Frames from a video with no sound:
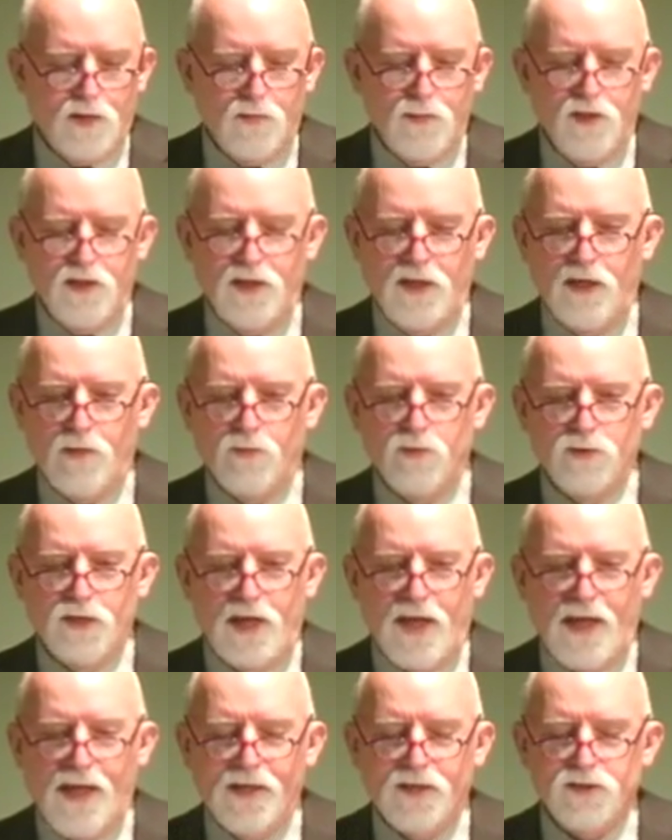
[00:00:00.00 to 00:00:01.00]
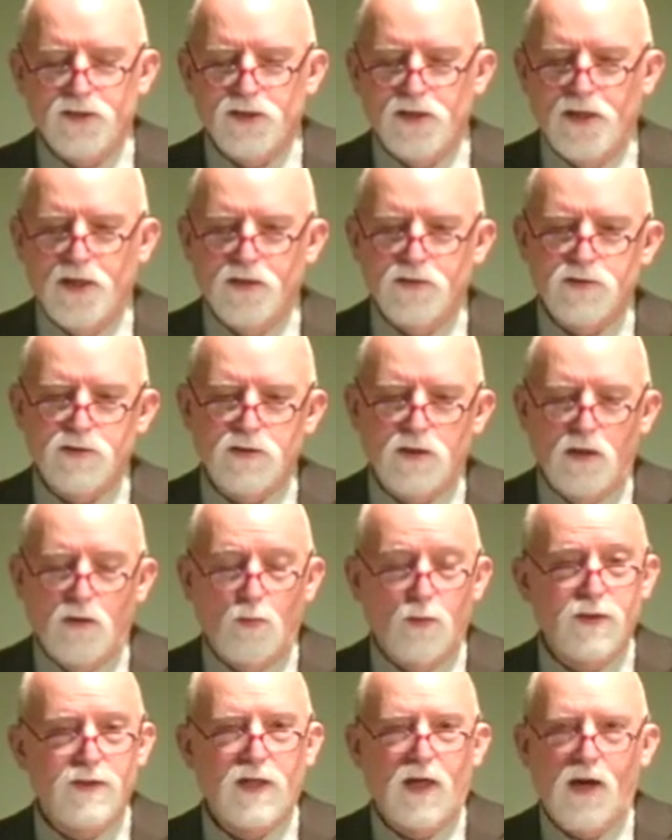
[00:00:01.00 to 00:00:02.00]
being able to access
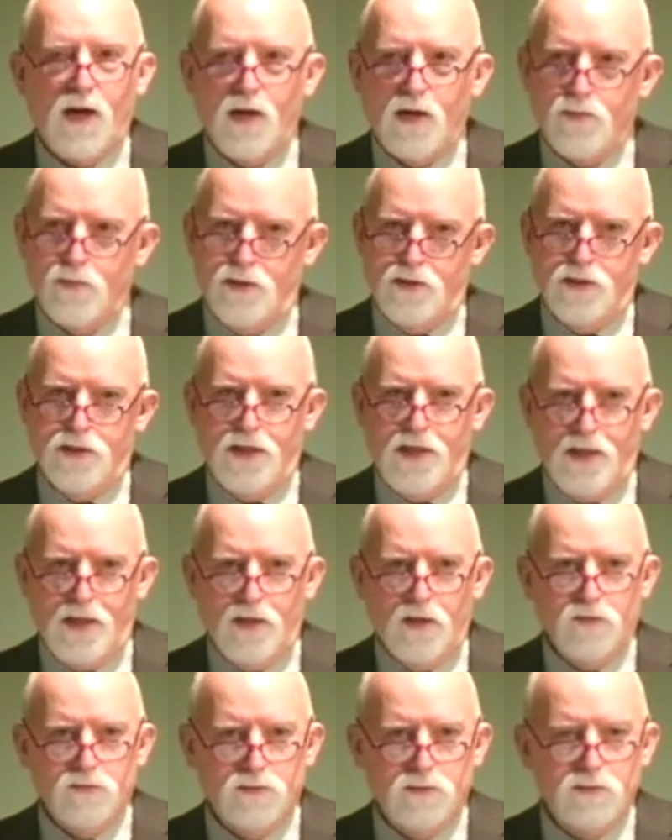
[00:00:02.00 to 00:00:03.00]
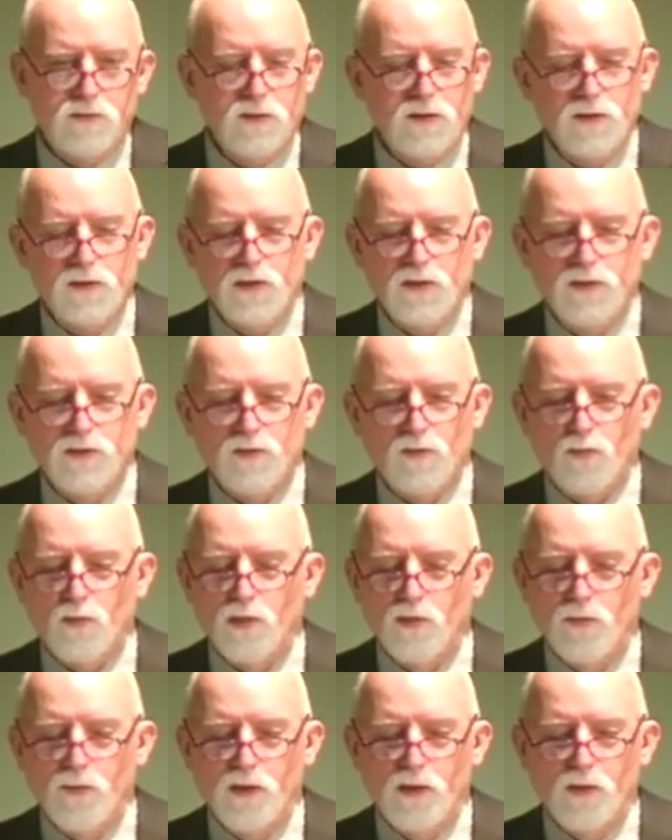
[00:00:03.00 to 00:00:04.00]
retirement accounts is a
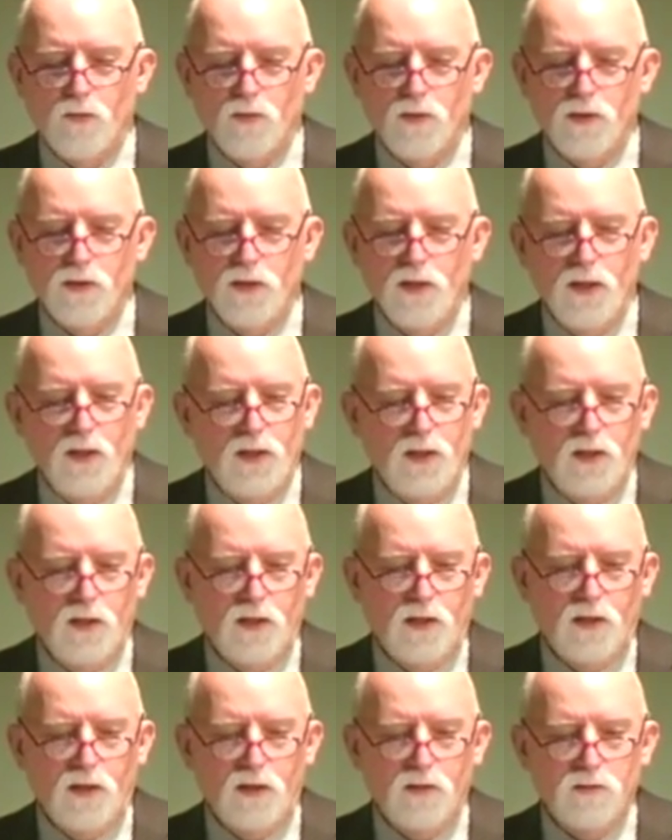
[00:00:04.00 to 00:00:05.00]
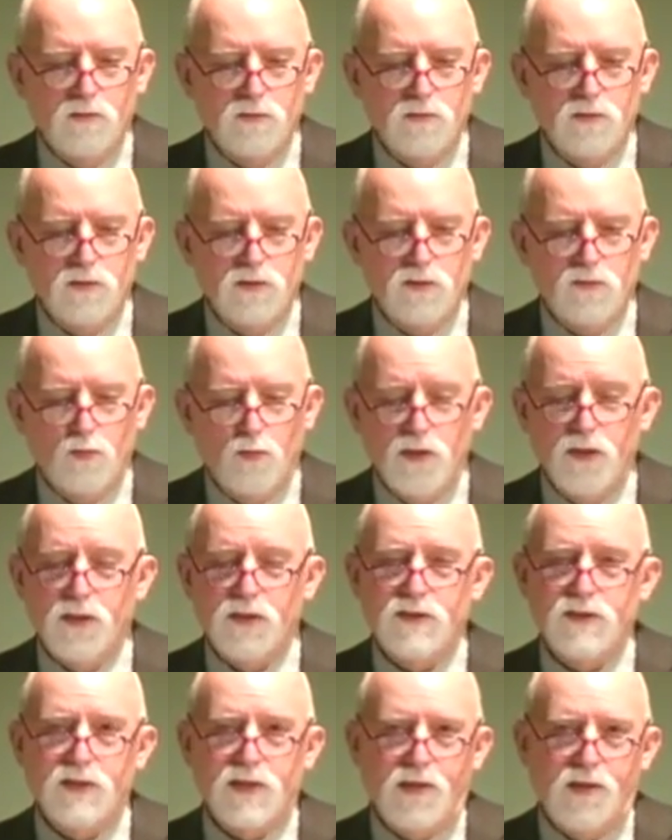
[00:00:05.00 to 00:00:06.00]
real big one. Real
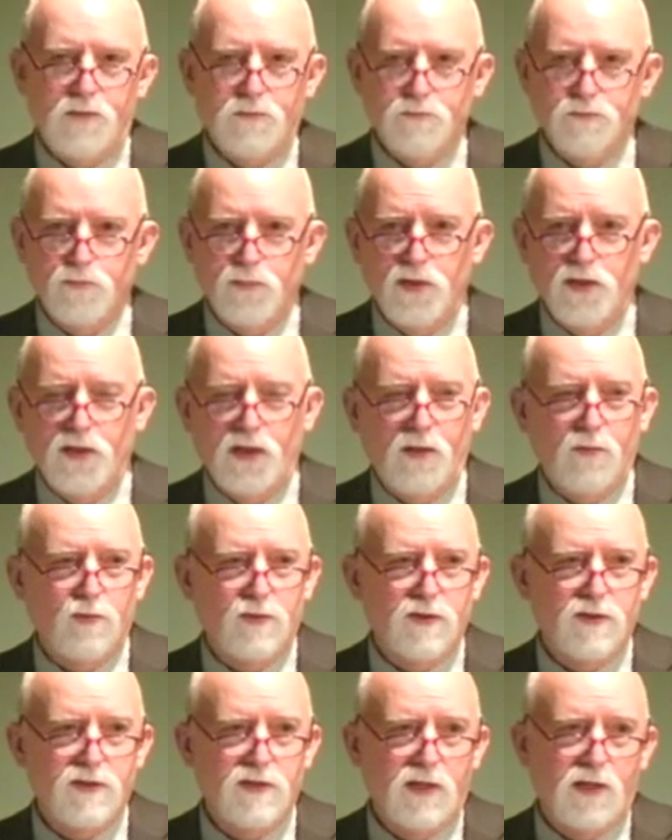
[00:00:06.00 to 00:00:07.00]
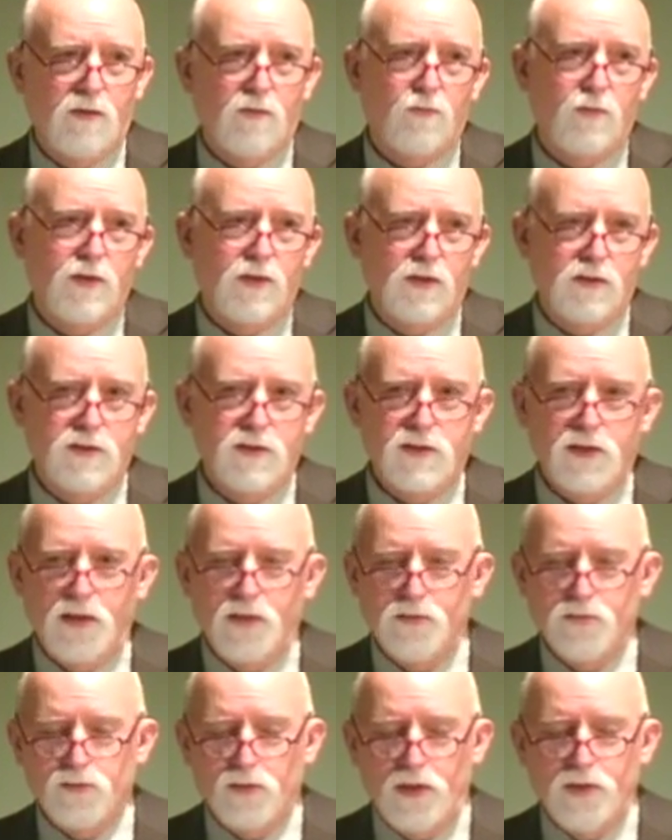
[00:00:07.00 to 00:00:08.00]
estate, being able to sell real
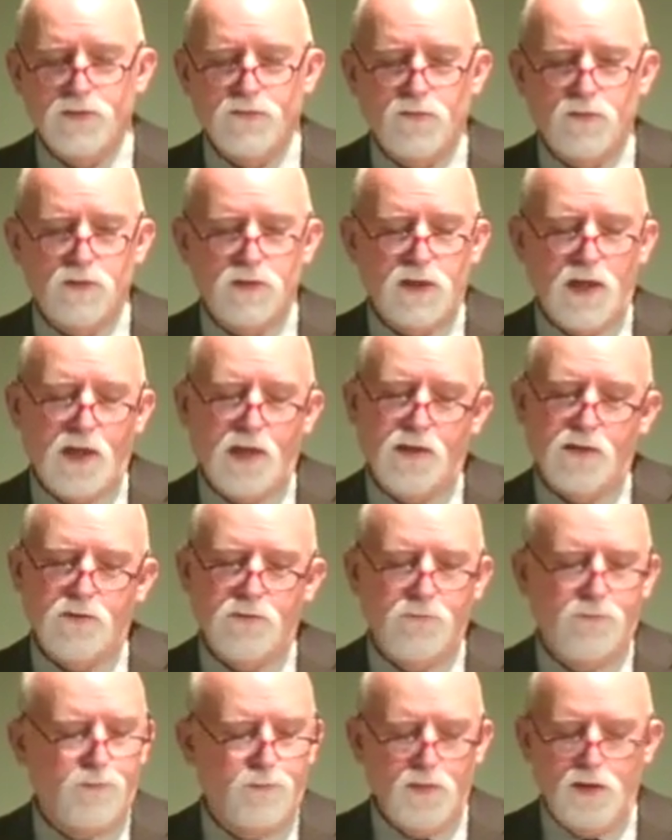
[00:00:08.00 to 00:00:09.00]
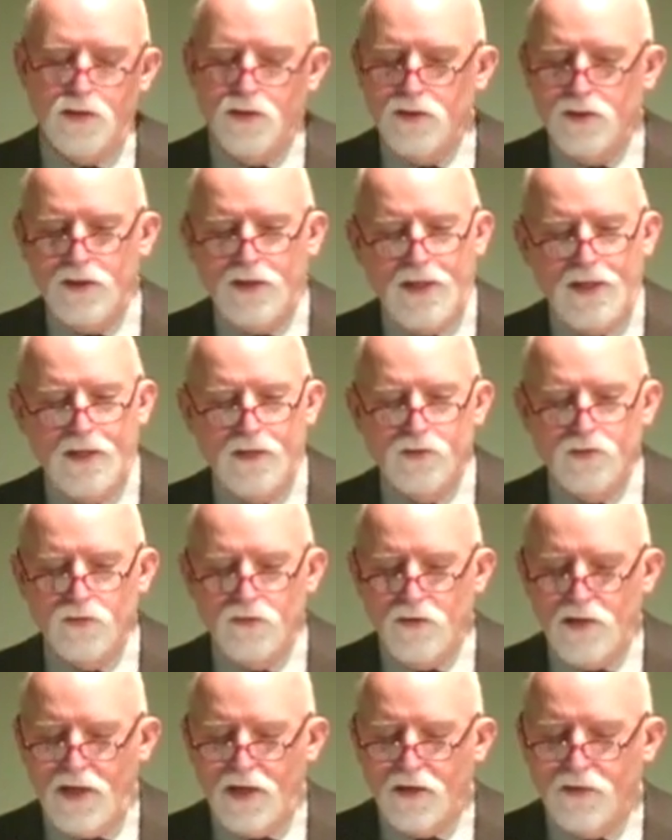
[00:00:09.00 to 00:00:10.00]
estate, transfer title. You can't
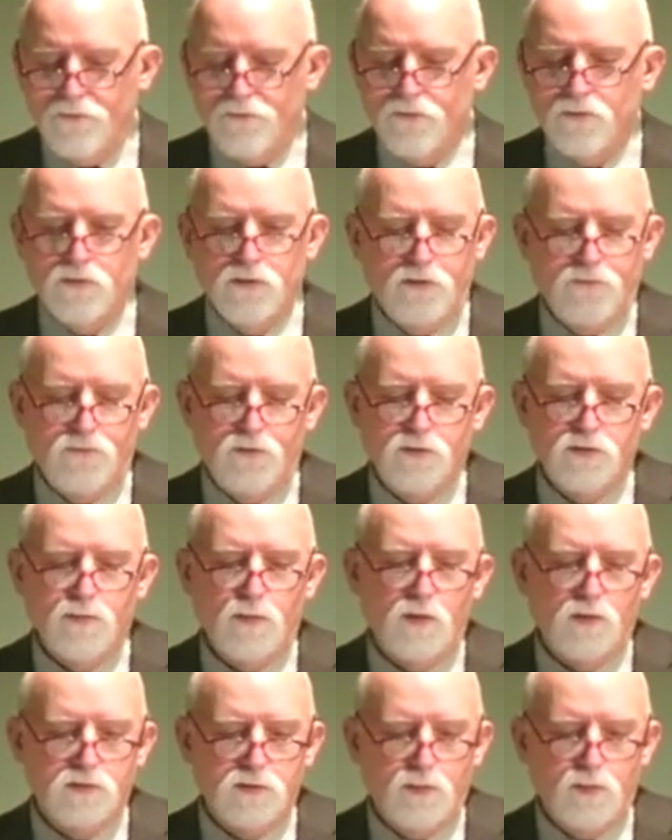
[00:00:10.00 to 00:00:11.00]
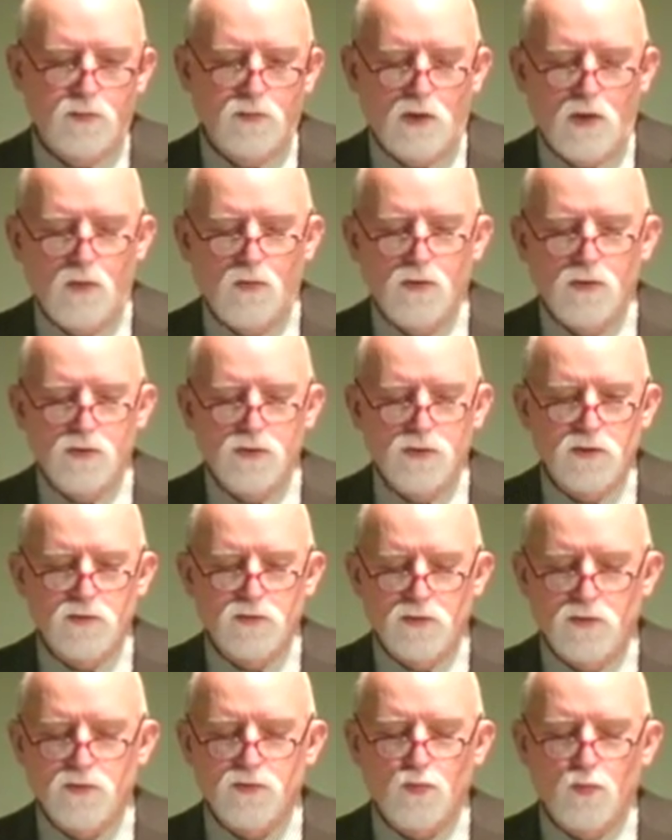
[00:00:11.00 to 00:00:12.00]
do that if there's multiple owners. So
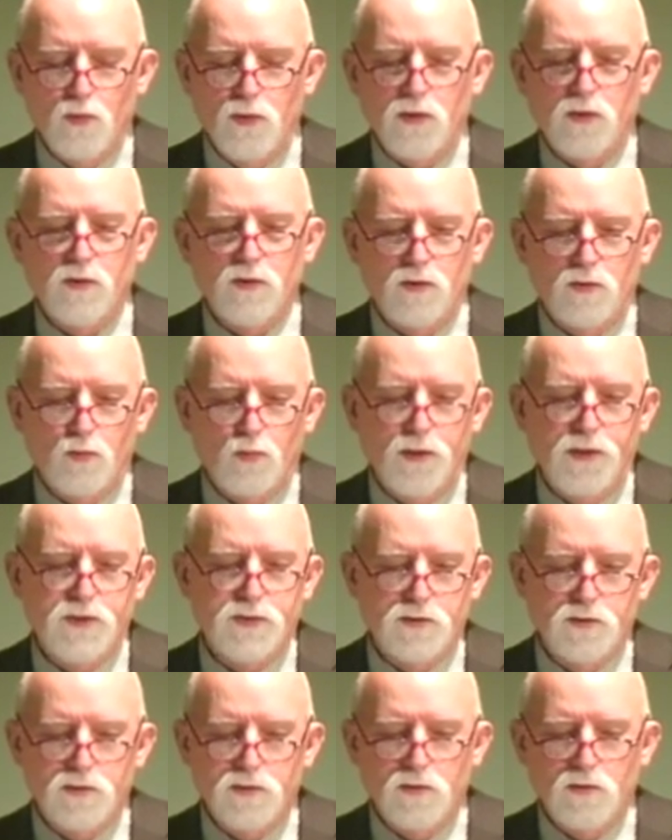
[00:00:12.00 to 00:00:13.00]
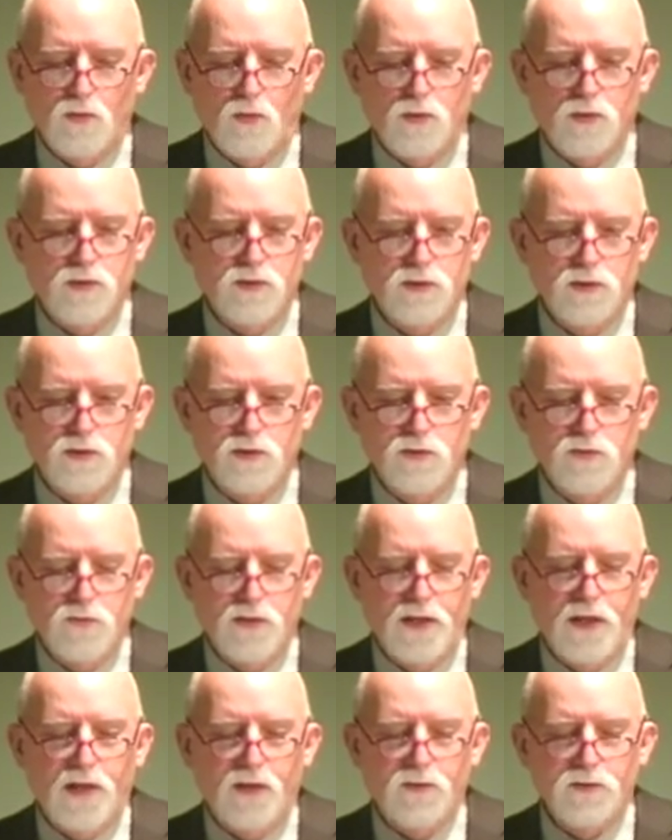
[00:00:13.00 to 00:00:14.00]
there's real good reasons in order to do
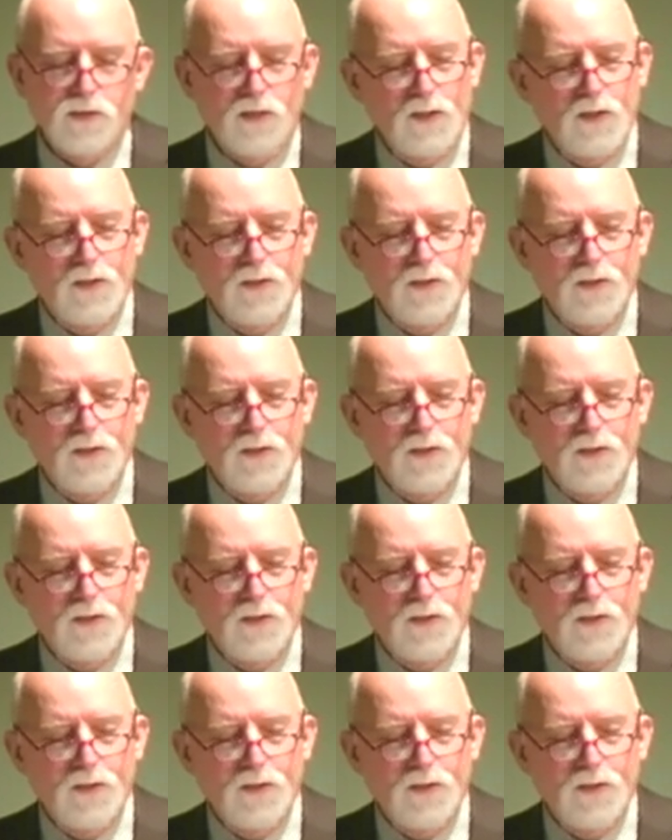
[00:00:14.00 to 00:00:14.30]
that.